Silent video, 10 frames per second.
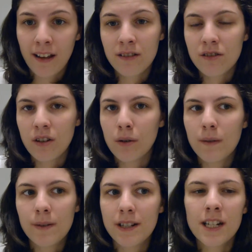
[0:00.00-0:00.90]
and so
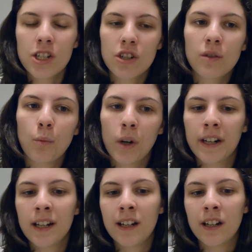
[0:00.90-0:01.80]
if a teacher
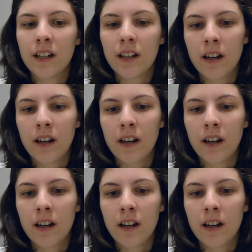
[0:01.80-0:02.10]
wanted